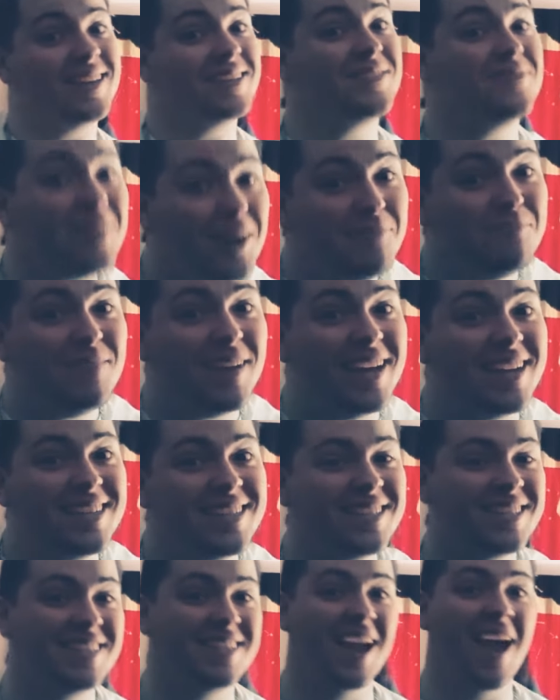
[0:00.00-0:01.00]
Guess what,
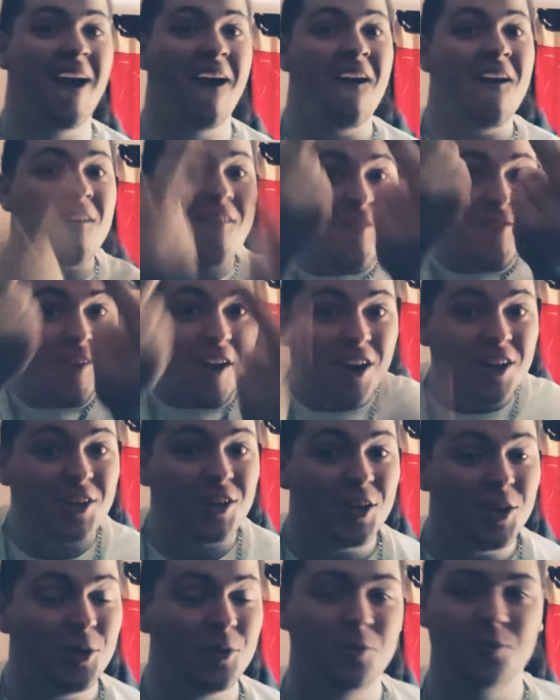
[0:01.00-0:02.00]
bitch? Fuck
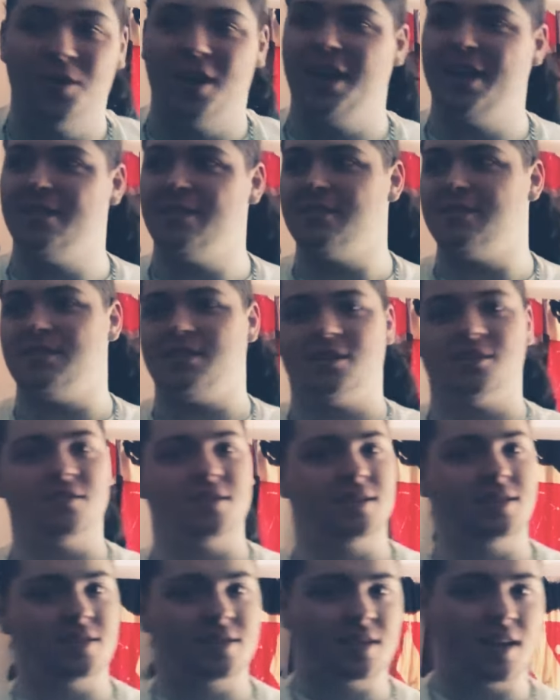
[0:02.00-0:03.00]
you. And, you know,
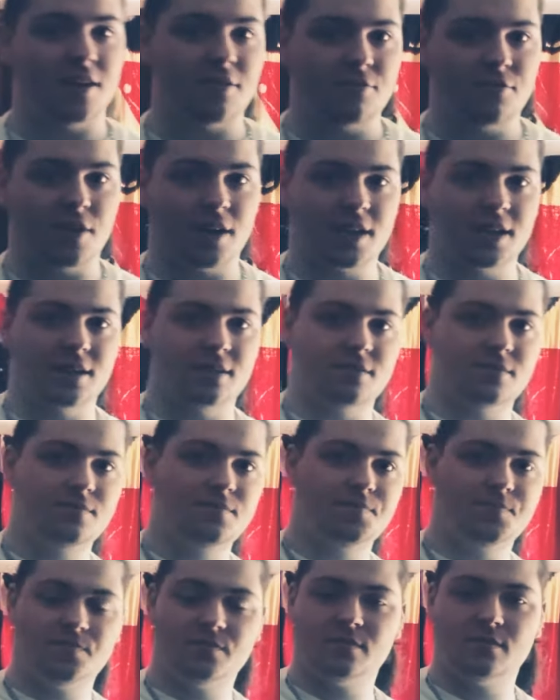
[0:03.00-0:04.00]
they just got fucking
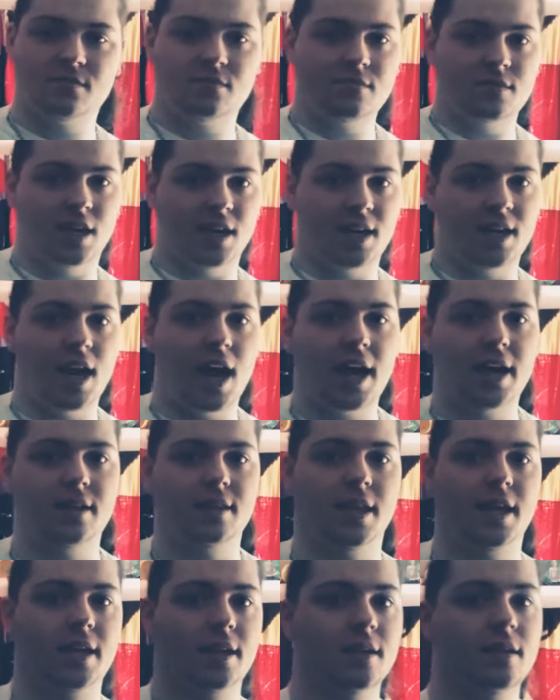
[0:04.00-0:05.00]

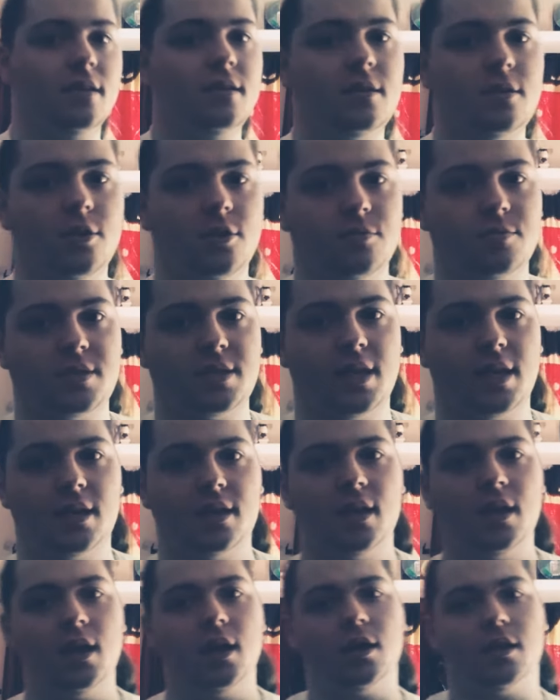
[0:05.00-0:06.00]
annihilated. You know what I'm
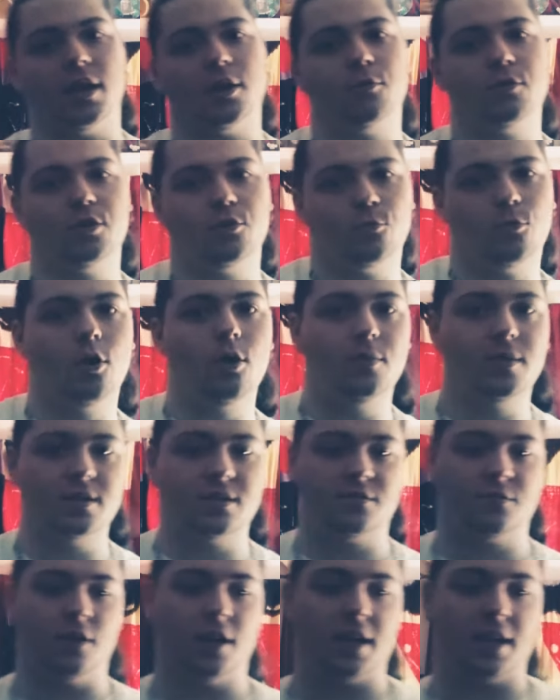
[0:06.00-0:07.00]
saying? Like when the
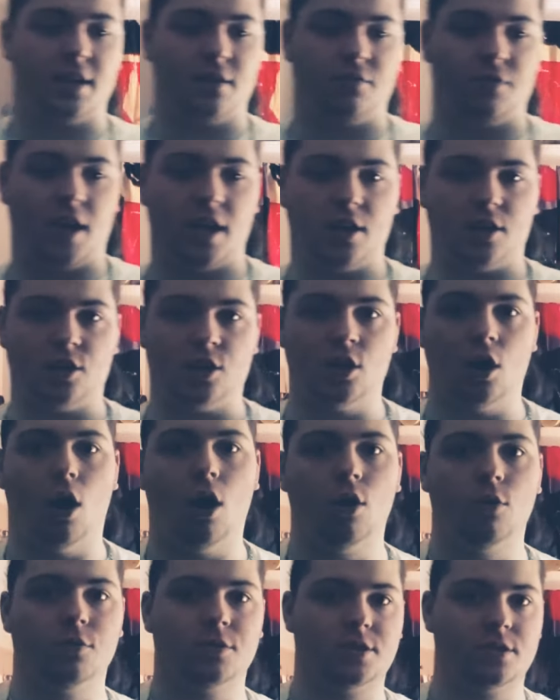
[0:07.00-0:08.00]
Romans fucking invaded
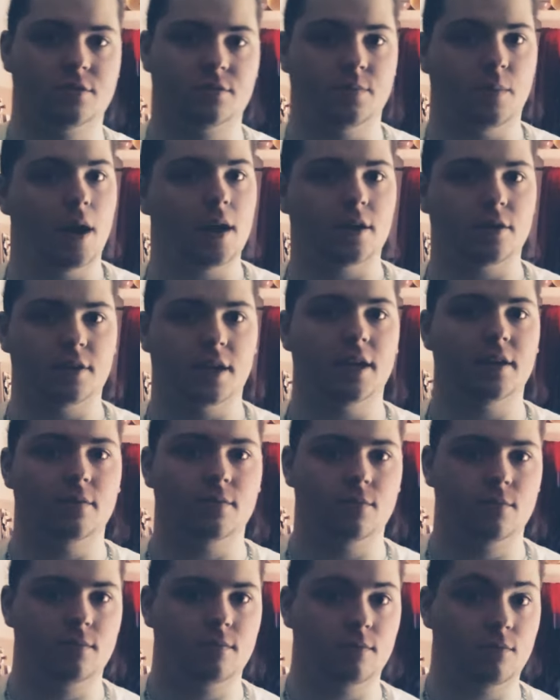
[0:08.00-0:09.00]
Gaul, which is modern day,
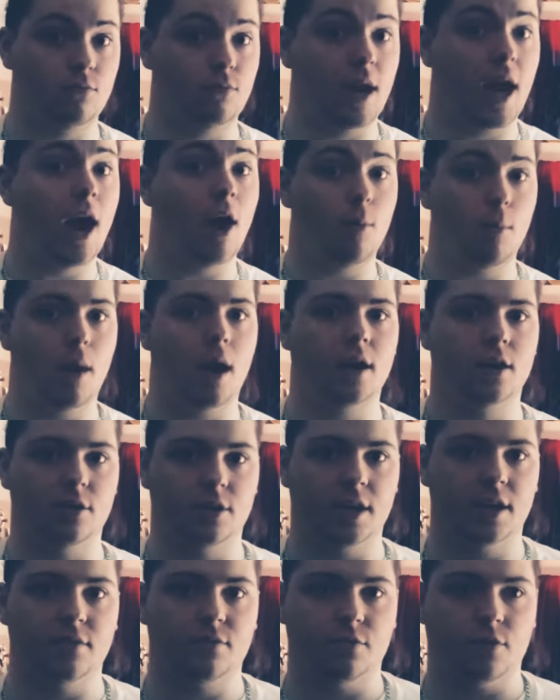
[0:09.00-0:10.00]
now modern
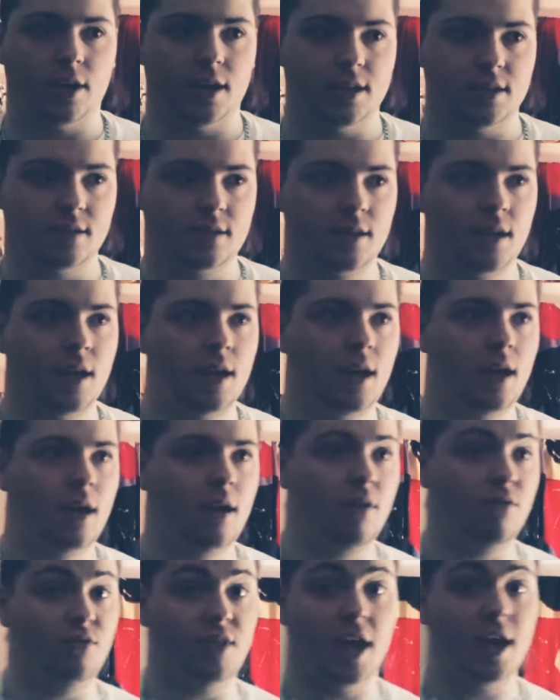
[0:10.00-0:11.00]
day France,
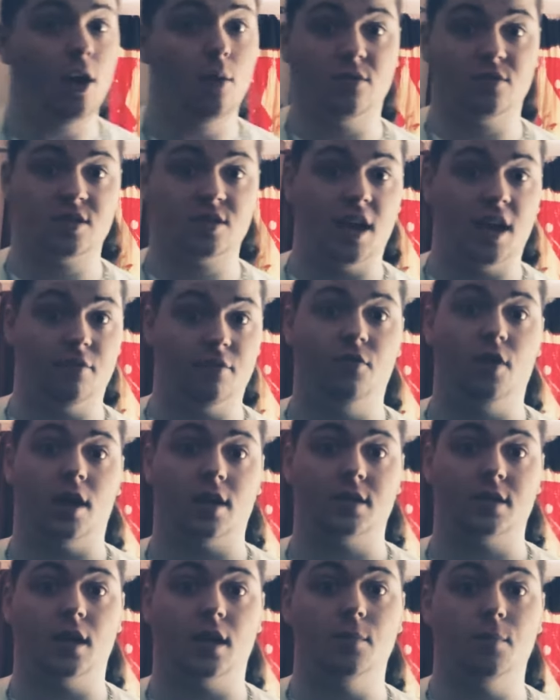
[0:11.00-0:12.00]
they almost got
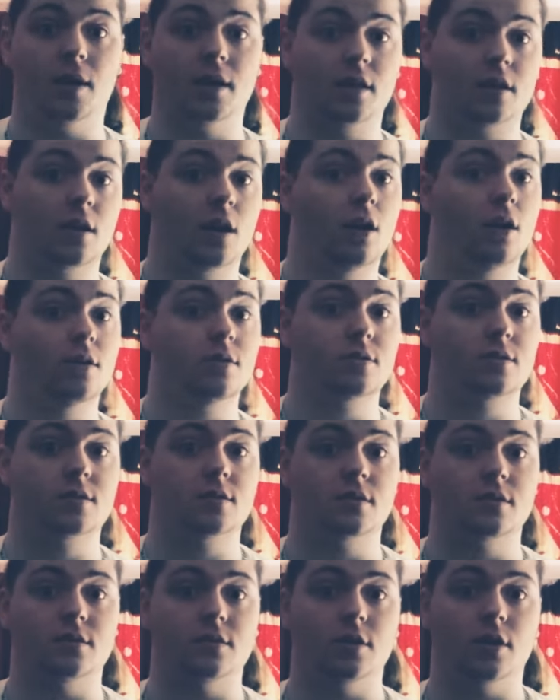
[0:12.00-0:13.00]
fucked up by the
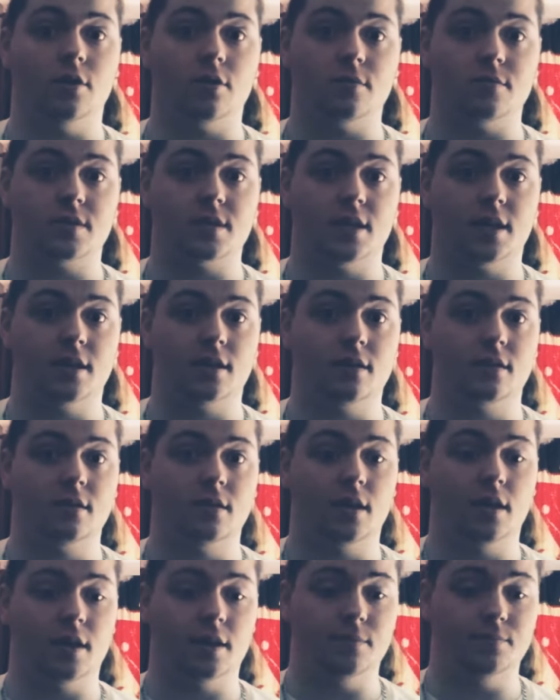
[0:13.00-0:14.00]
Gauls. You know what I'm saying?
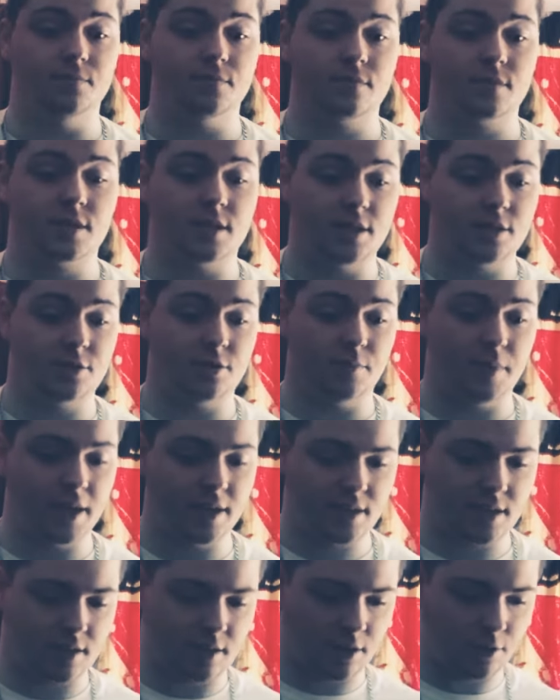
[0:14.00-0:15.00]
Um, Caesar
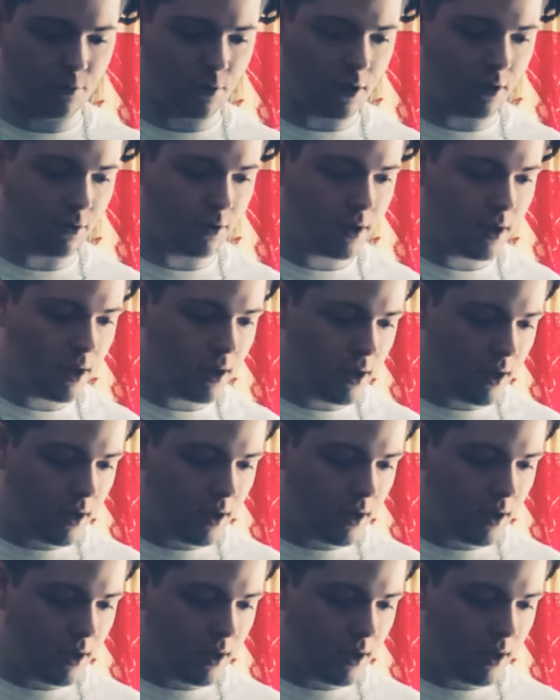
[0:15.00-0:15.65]
basically wrote